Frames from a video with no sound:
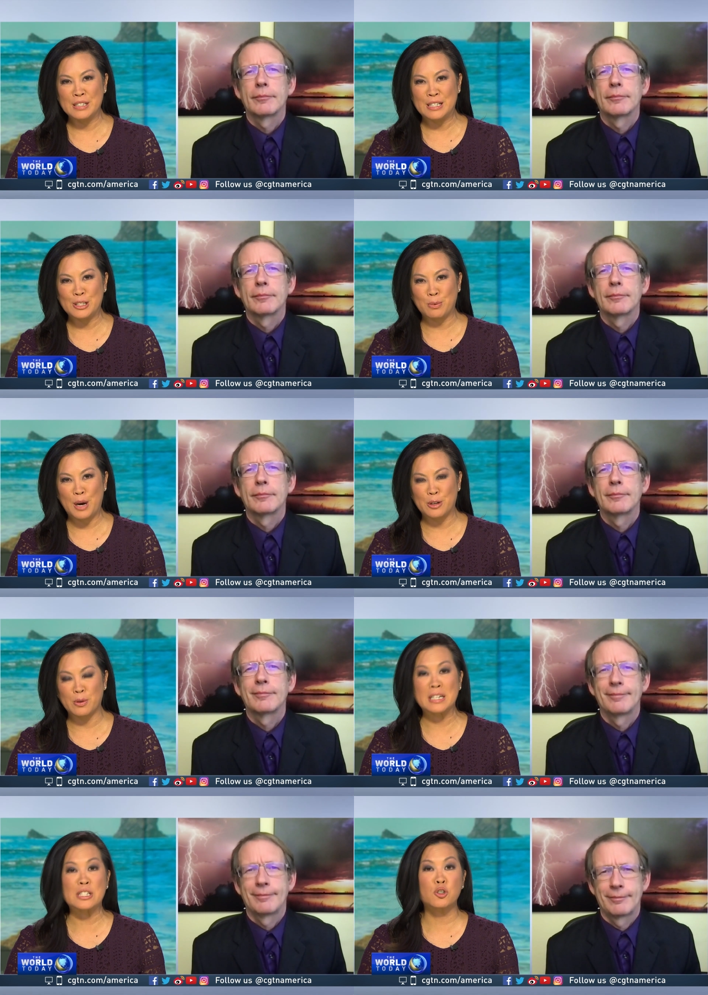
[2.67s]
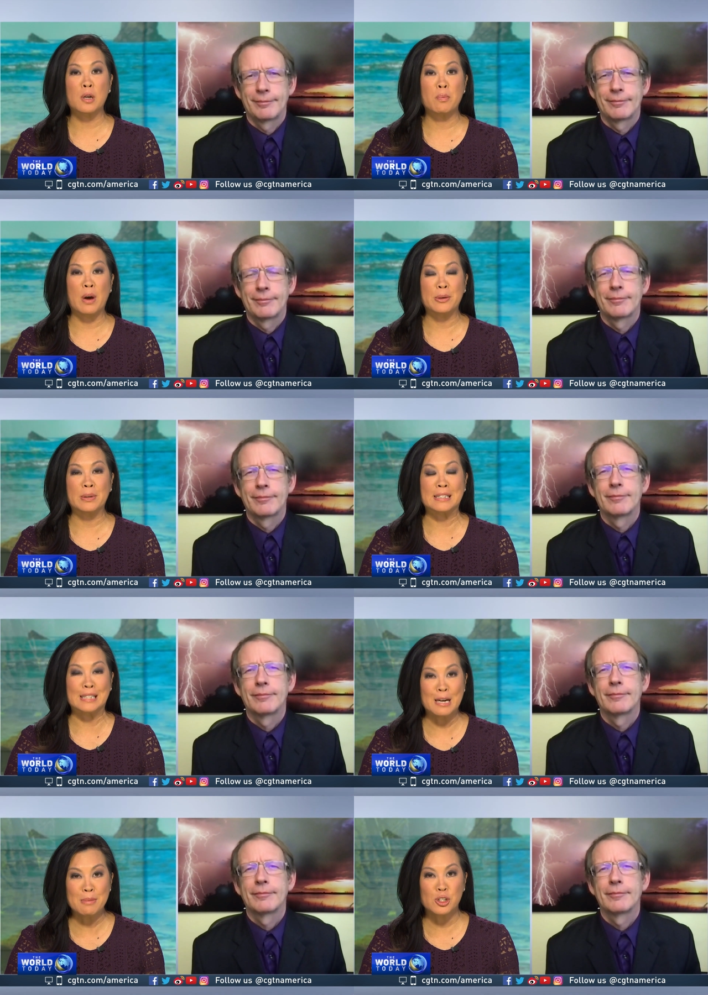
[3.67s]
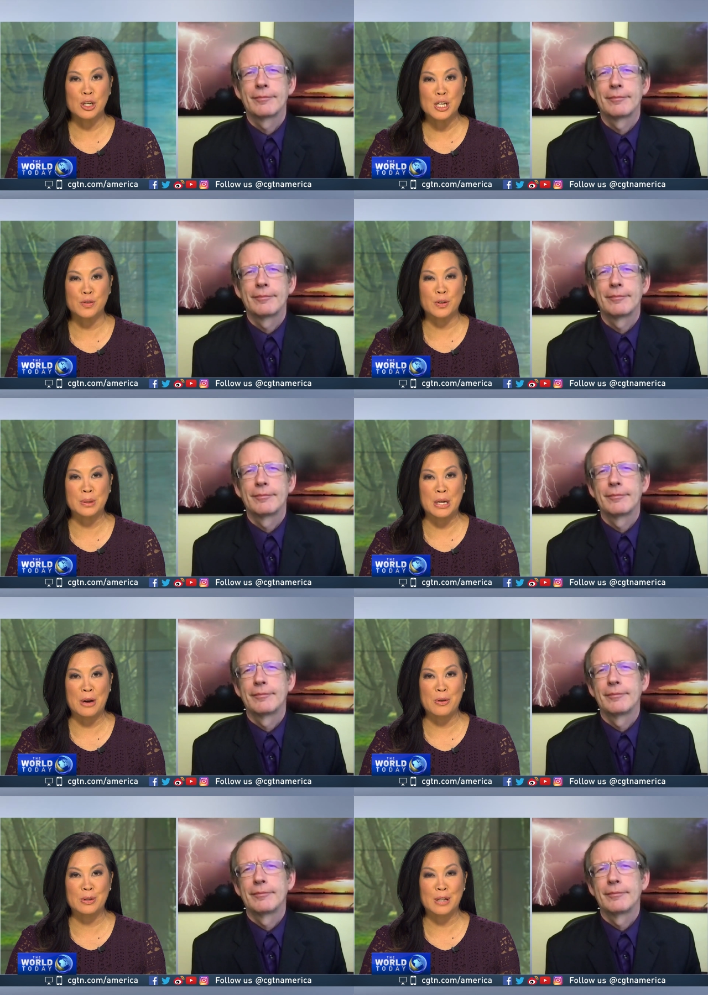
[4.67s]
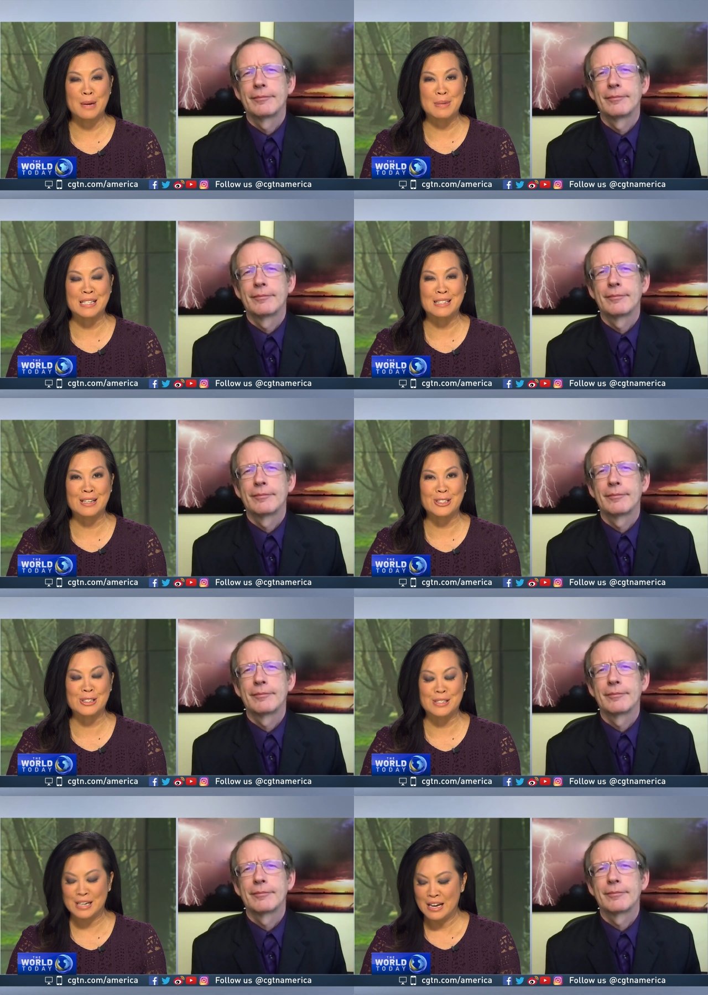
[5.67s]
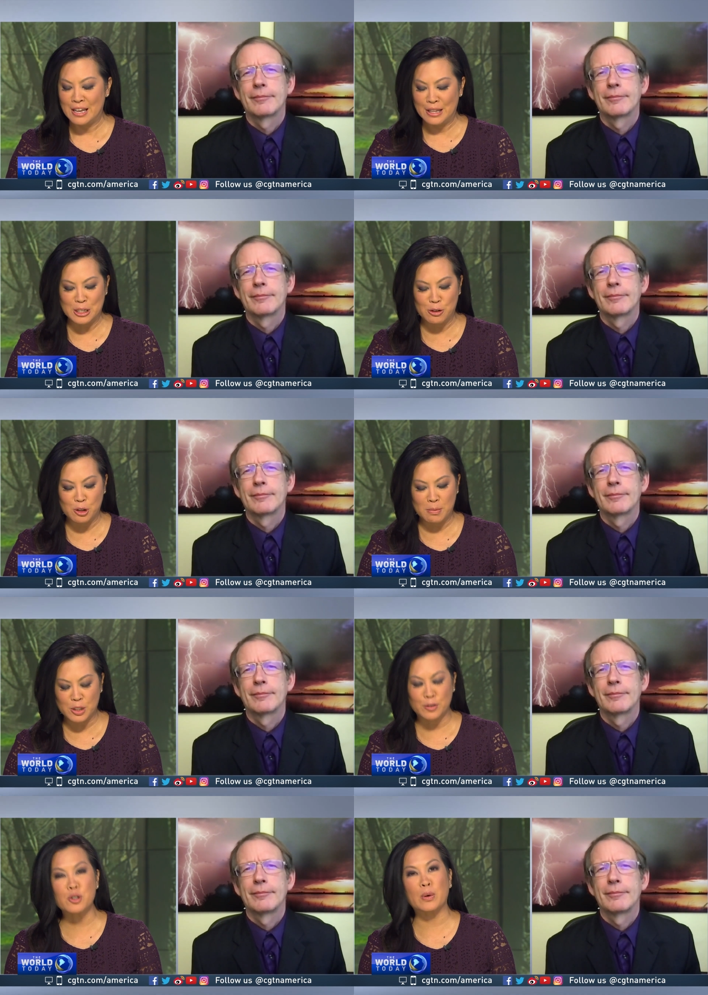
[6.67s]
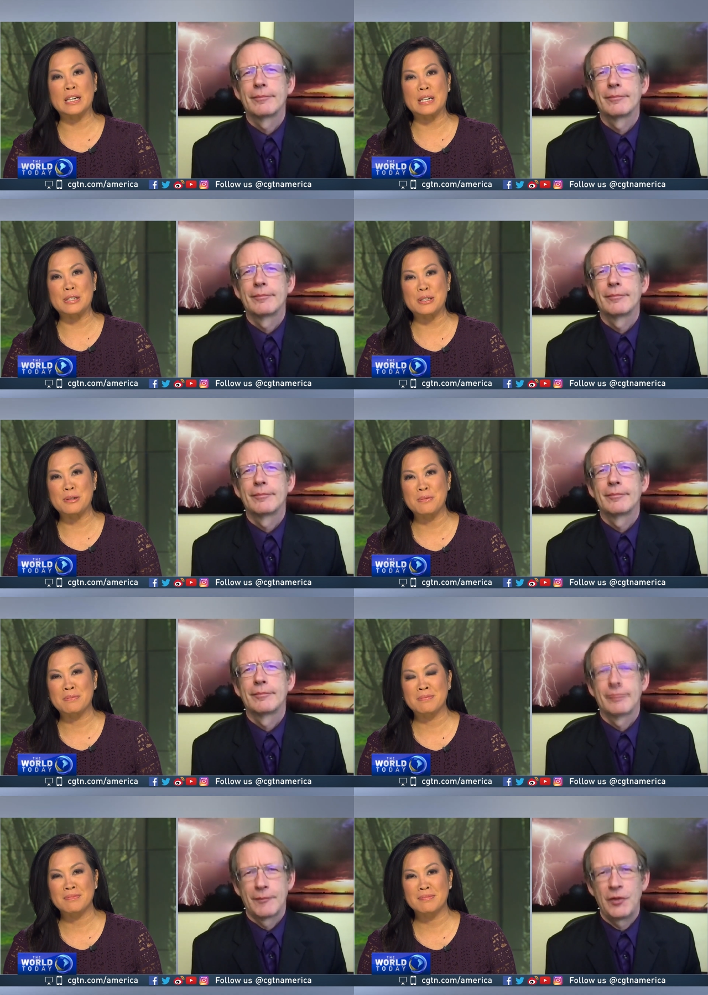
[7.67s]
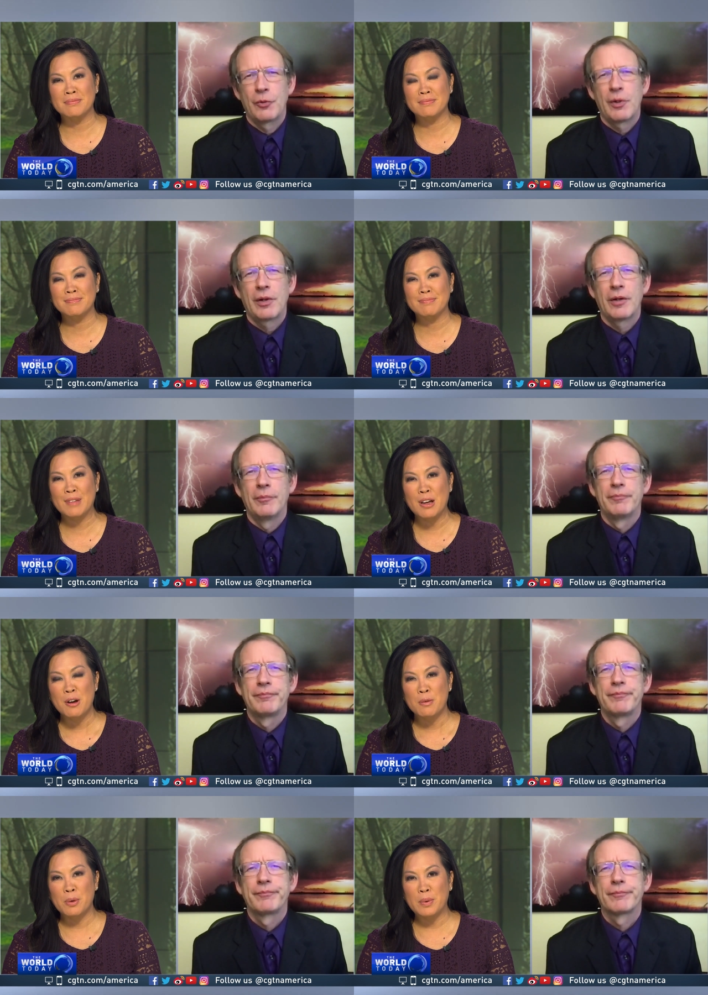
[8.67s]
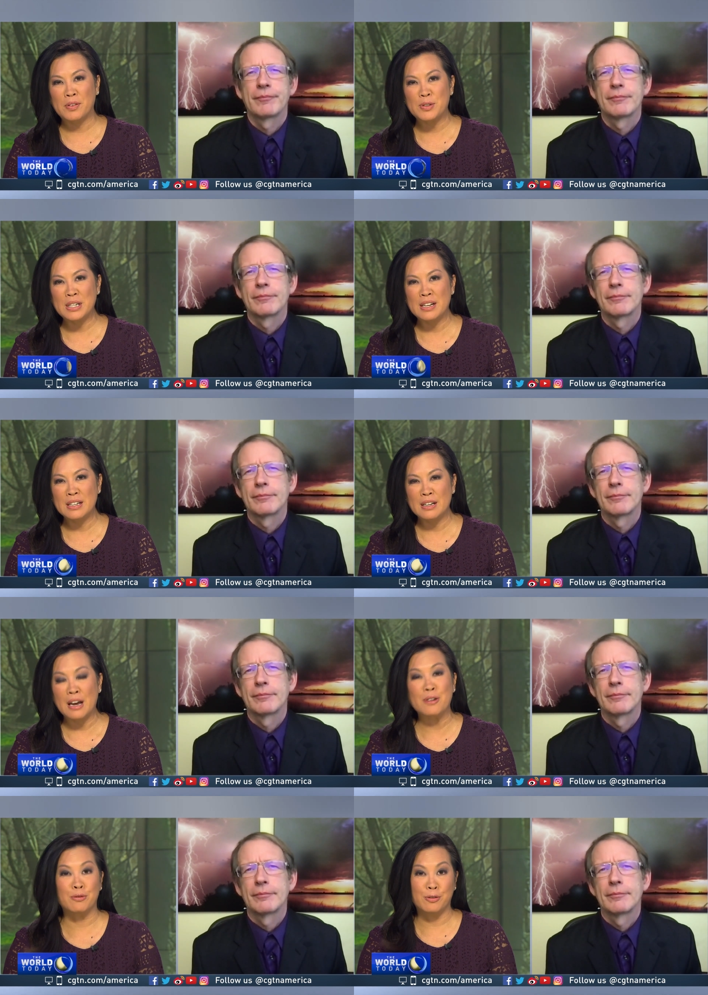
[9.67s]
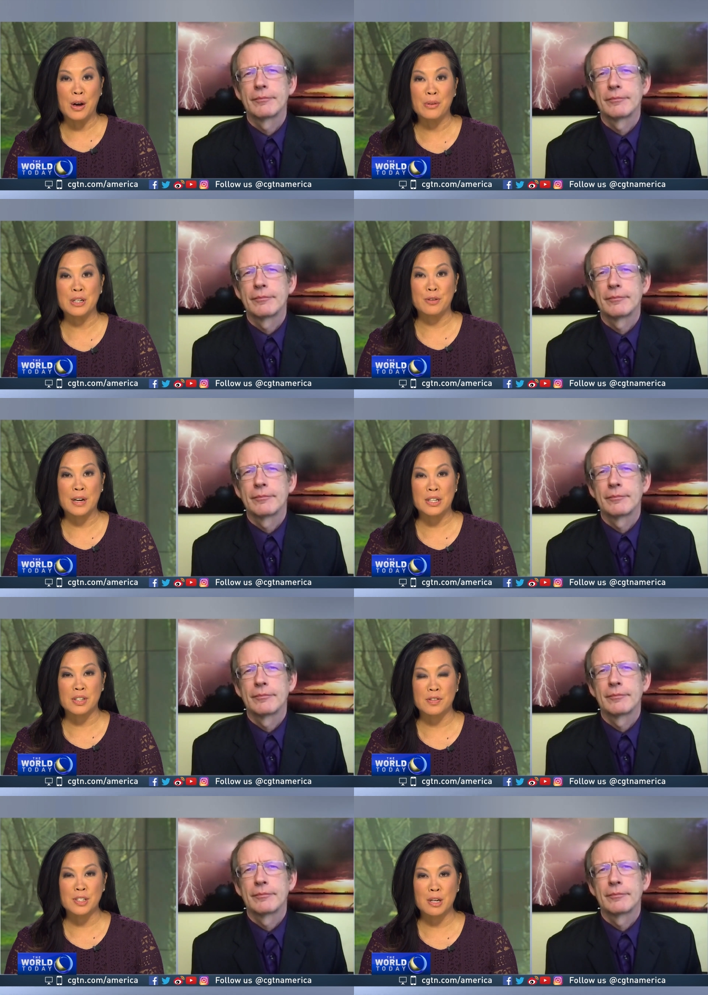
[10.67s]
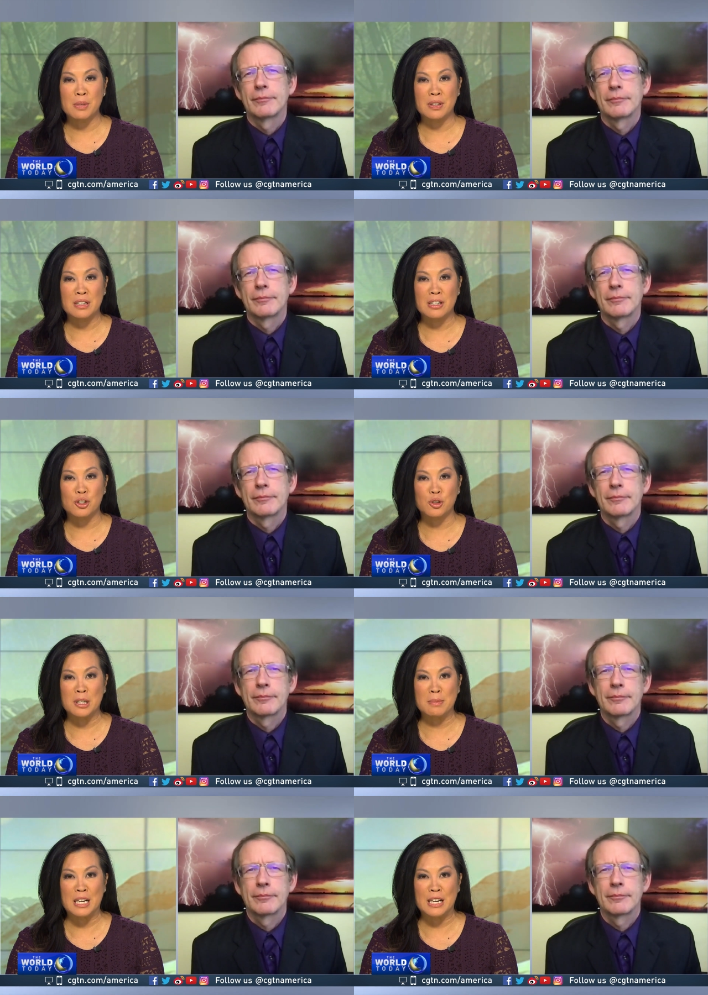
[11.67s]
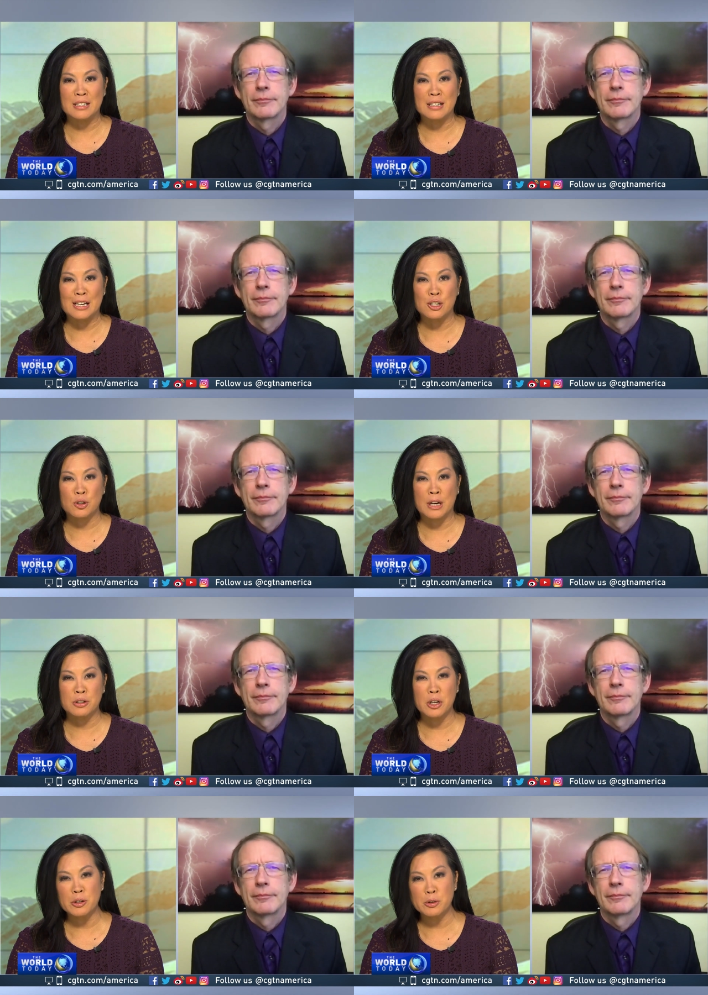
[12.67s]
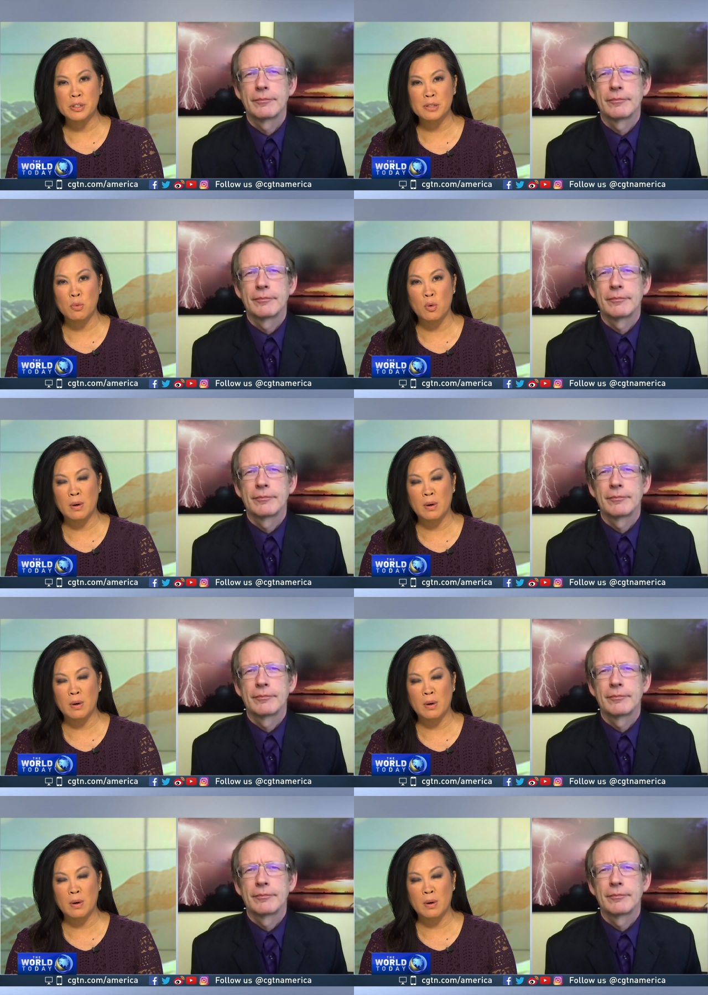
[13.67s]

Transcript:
Speaker 1: He's a writer on extreme weather and climate change for Yale Climate Connections. Thank you so much for joining us.
Speaker 2: You're welcome.
Speaker 1: Well, we've seen and felt the effects of some of the extreme heat and drought. Talk to us more